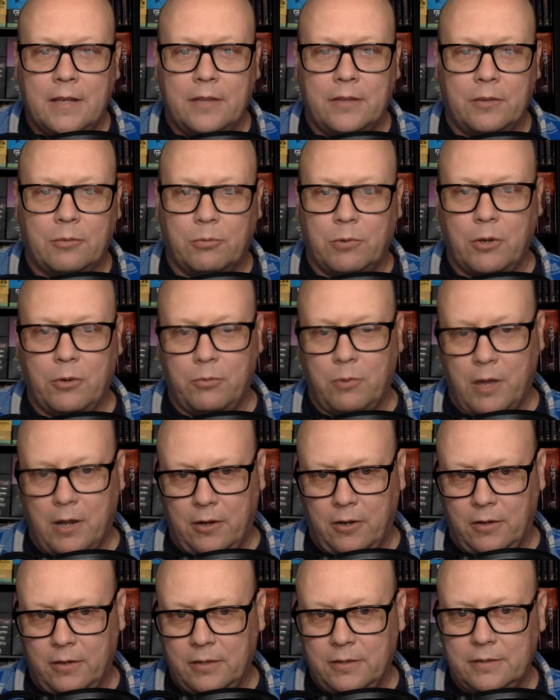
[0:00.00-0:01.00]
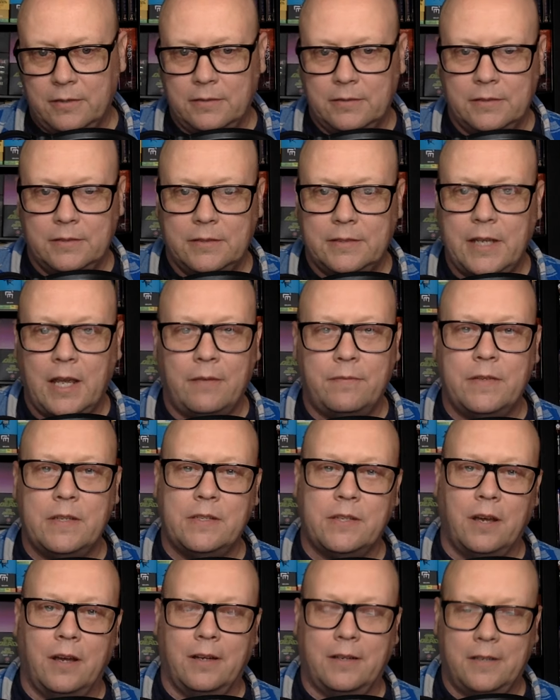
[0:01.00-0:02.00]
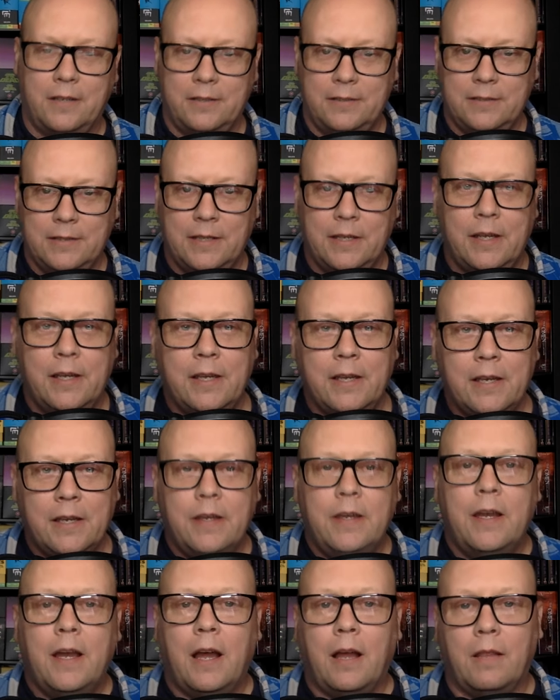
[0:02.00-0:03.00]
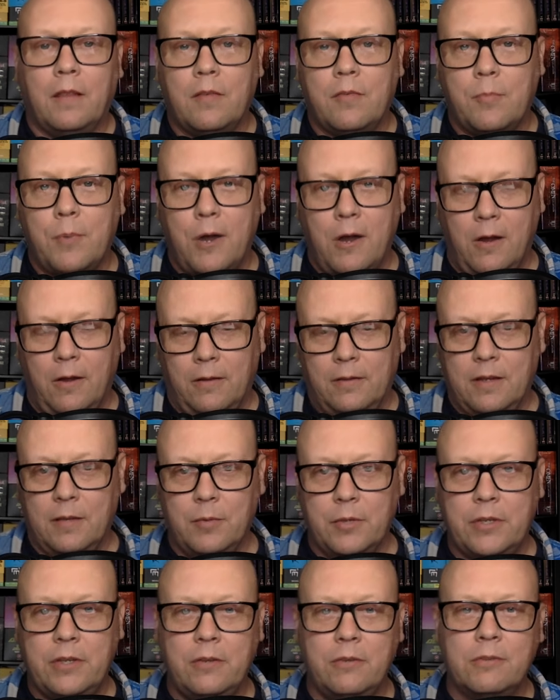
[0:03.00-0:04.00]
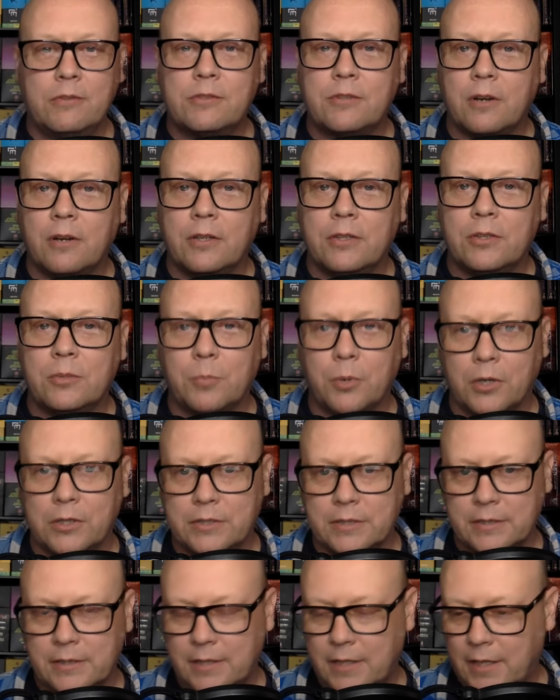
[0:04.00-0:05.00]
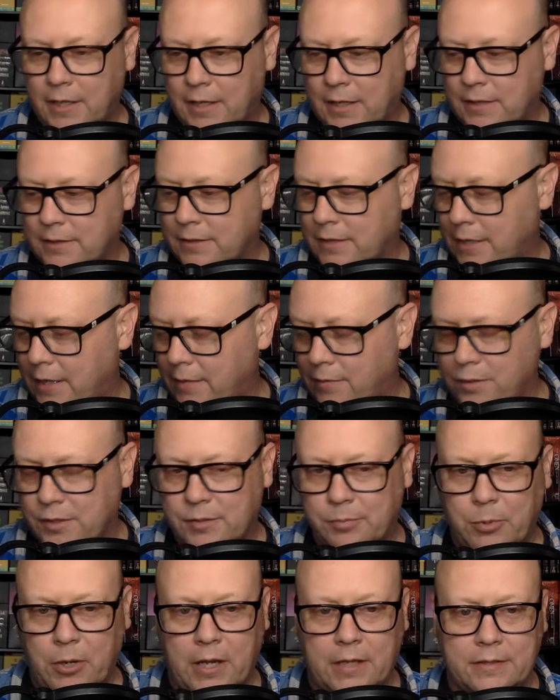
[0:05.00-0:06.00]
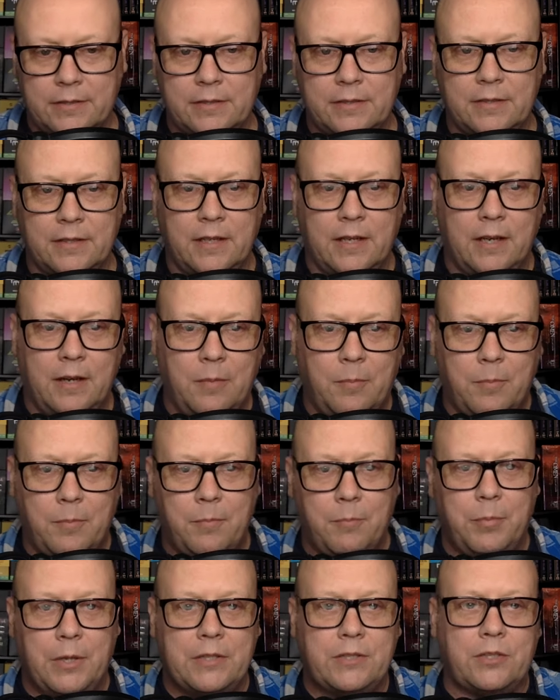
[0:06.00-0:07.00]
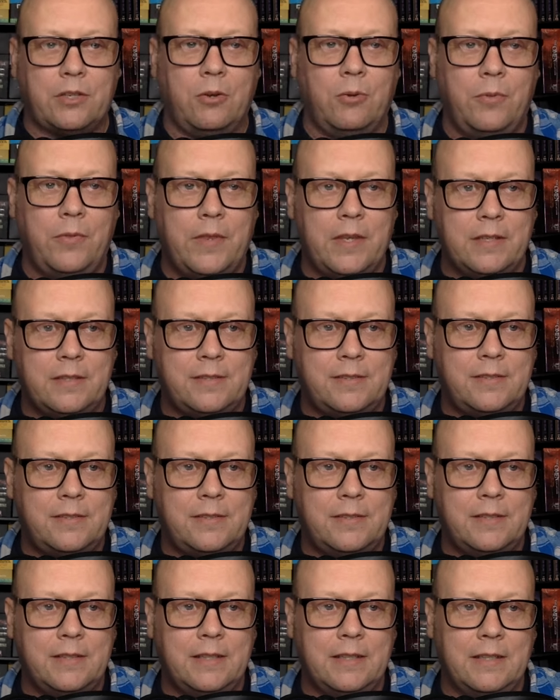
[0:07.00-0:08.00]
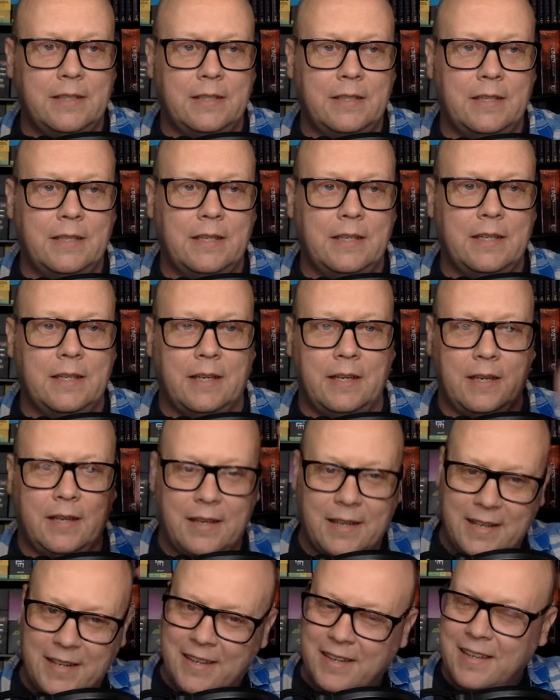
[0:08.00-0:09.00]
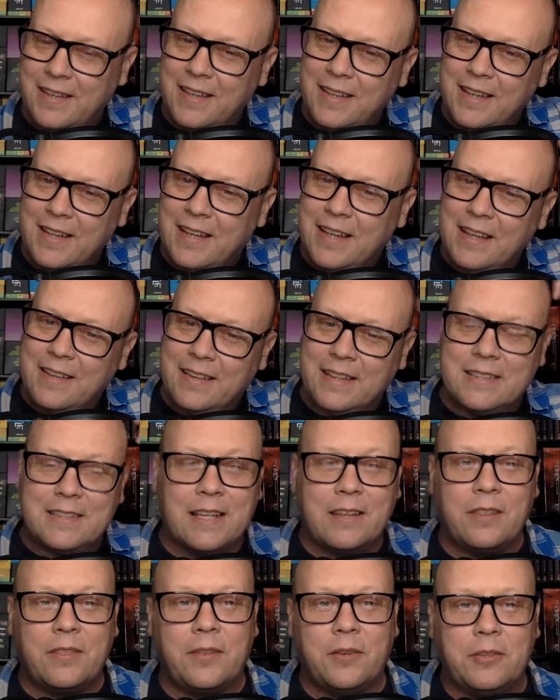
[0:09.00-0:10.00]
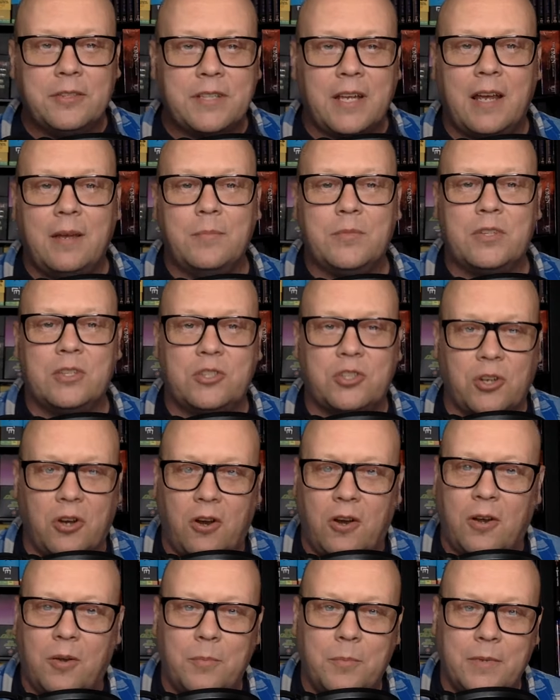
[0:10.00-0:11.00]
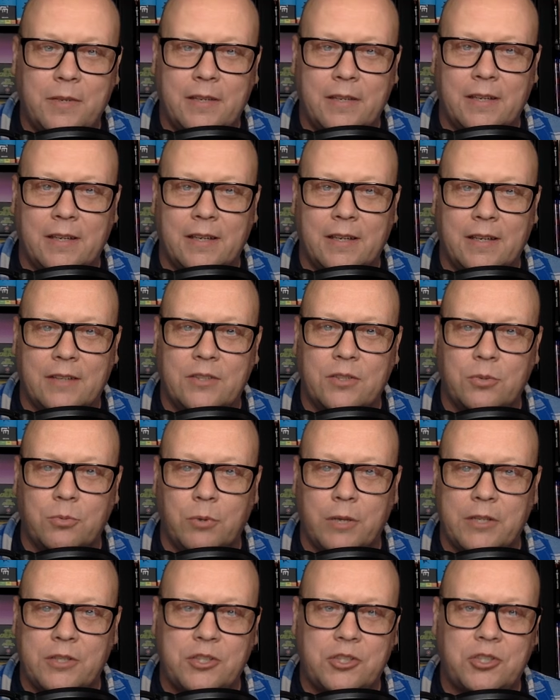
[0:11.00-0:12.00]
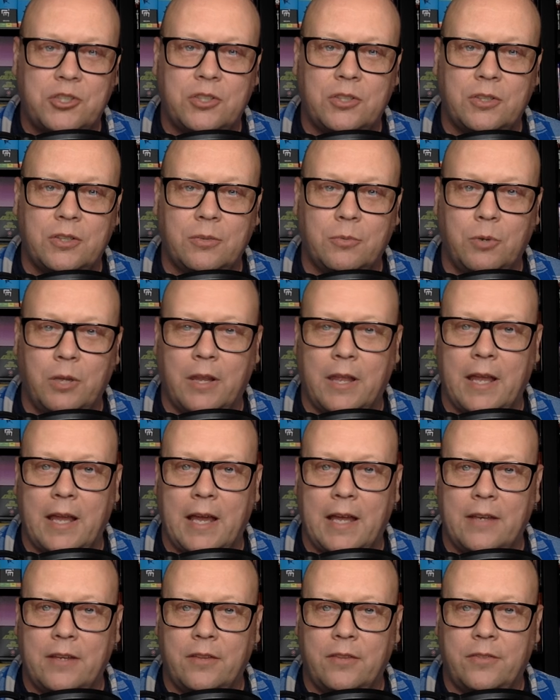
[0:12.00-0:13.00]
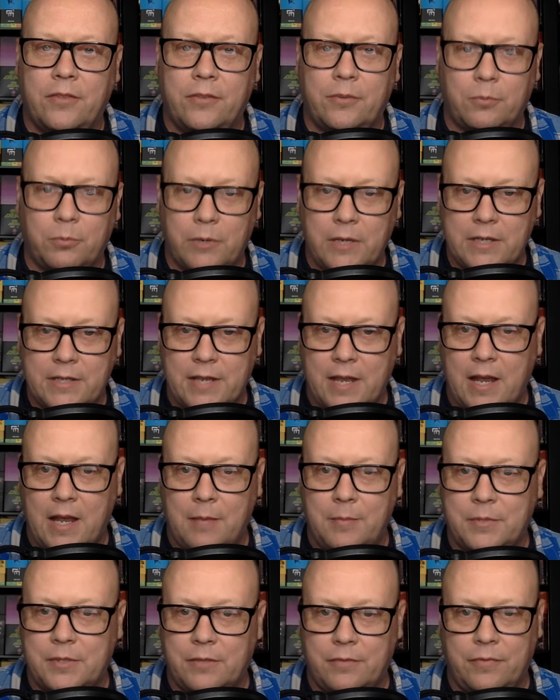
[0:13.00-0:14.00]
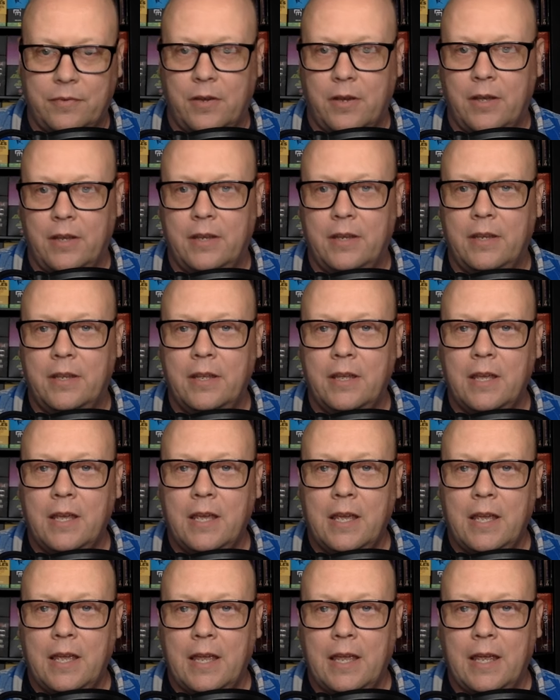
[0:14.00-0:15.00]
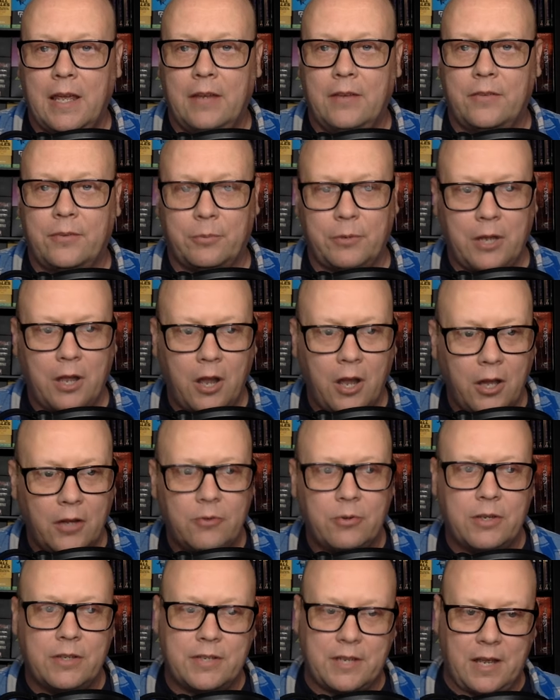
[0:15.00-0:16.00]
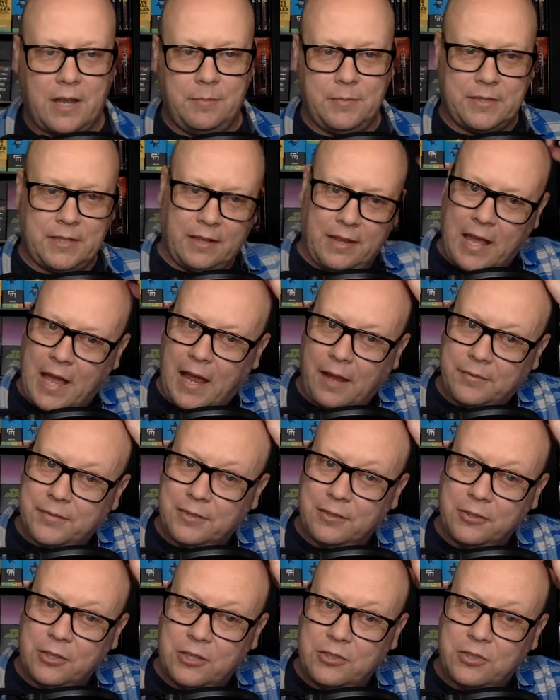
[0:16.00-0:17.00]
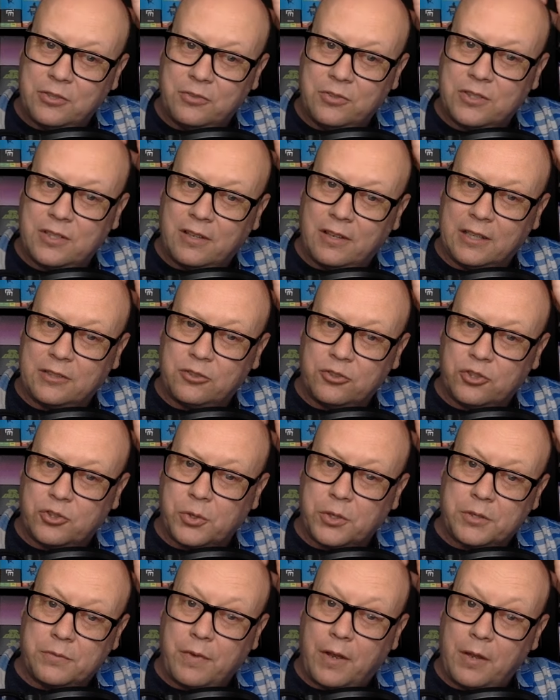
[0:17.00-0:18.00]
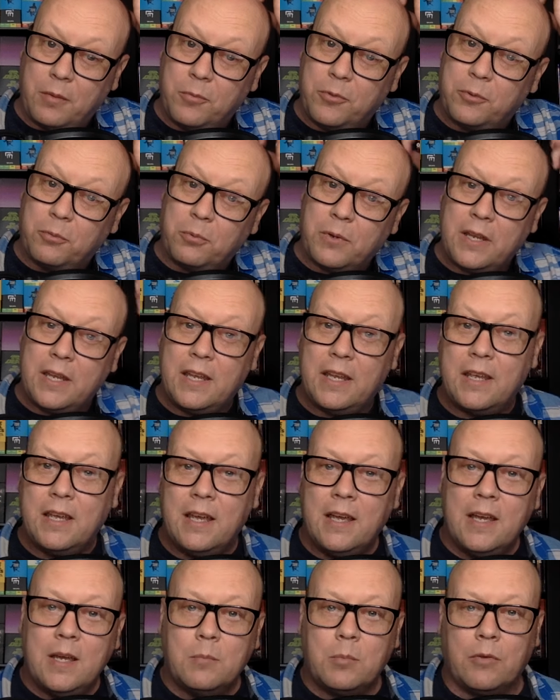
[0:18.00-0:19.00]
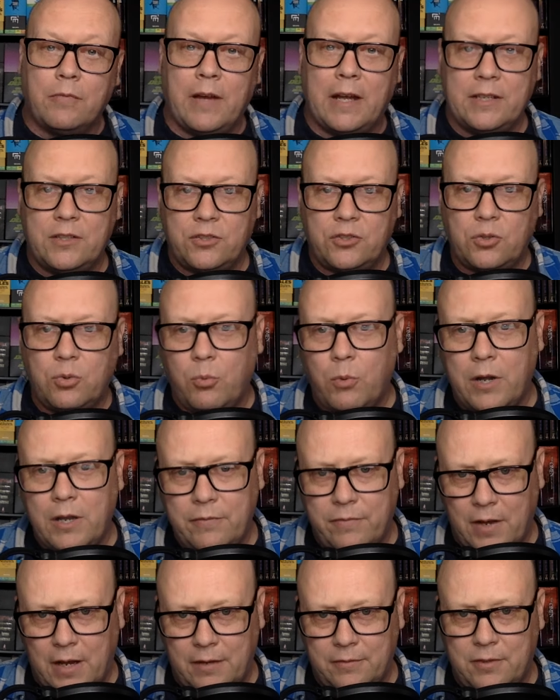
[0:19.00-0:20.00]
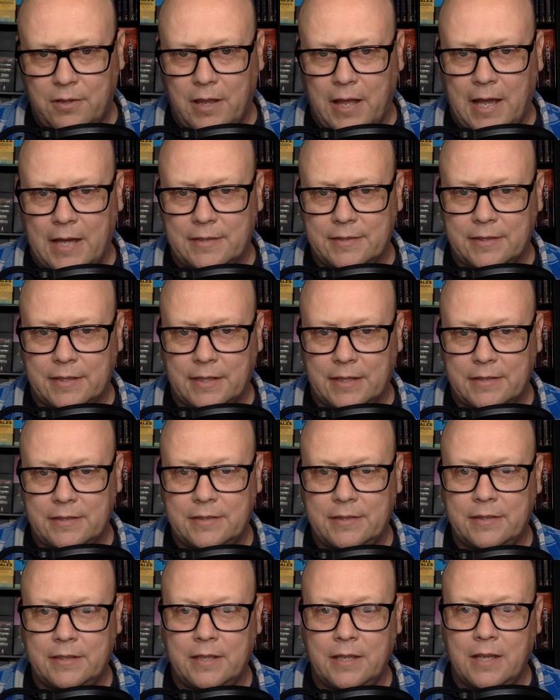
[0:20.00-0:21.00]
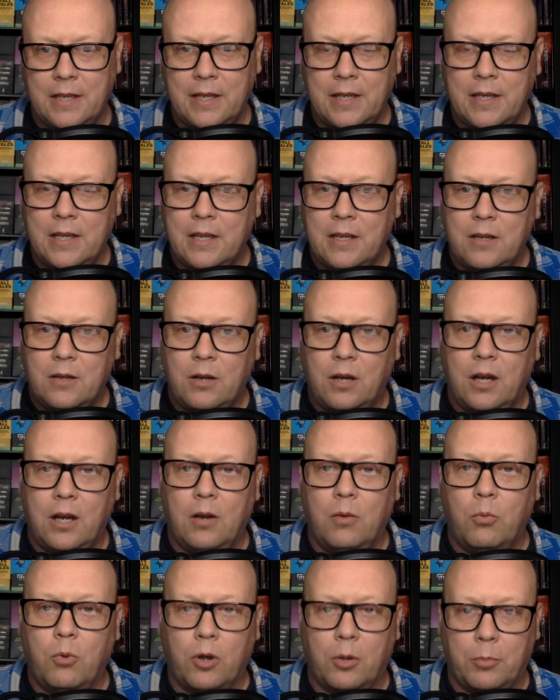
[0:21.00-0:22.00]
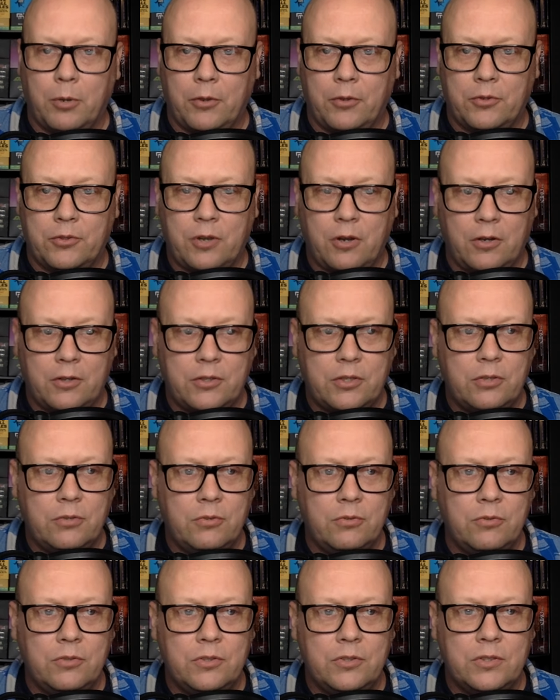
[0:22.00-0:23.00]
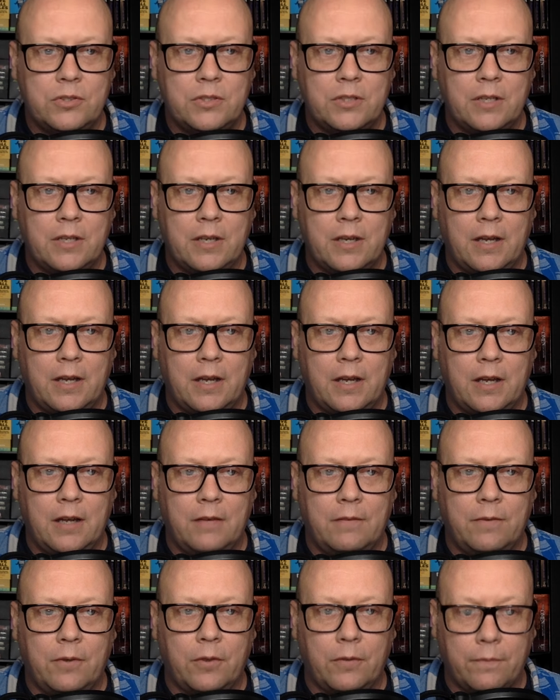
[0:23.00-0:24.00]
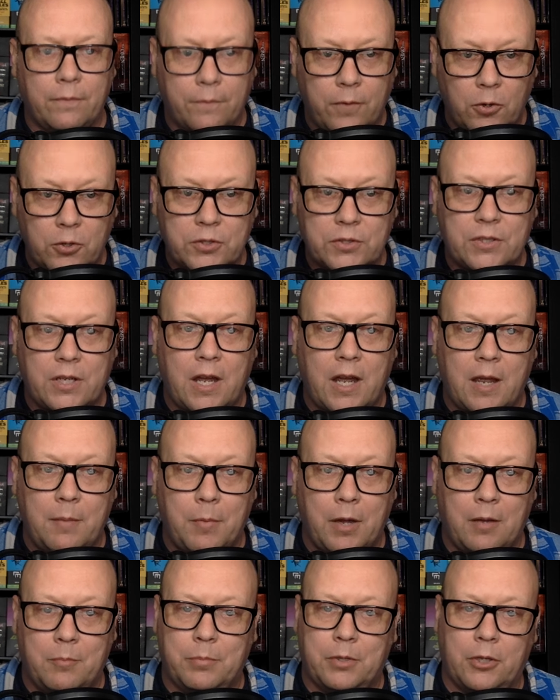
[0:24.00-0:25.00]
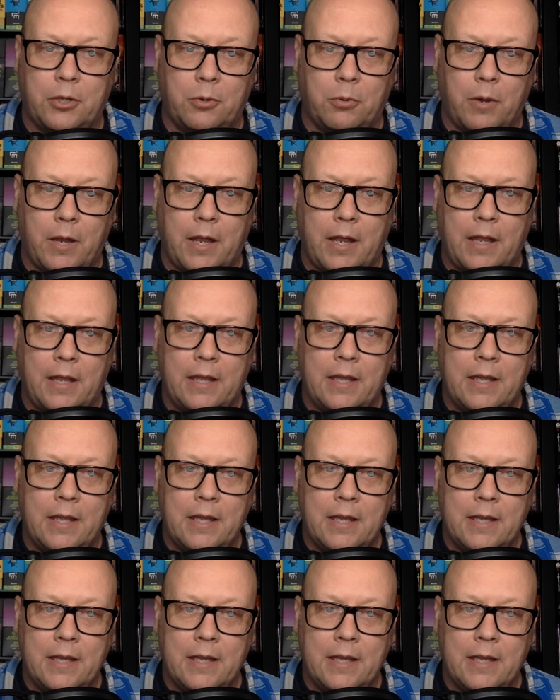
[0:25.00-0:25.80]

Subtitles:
the Roadrunner, Daffy Duck. I love them all. I'm a huge cartoon person, as I have expressed. But so this, they say the third time's the charm, to which we'll add three times the fun and 300 times the laughs. Looney Tunes Collector's Choice Volume 3 provides 25 classics, Warner Brothers cartoons for the first time on Blu-ray,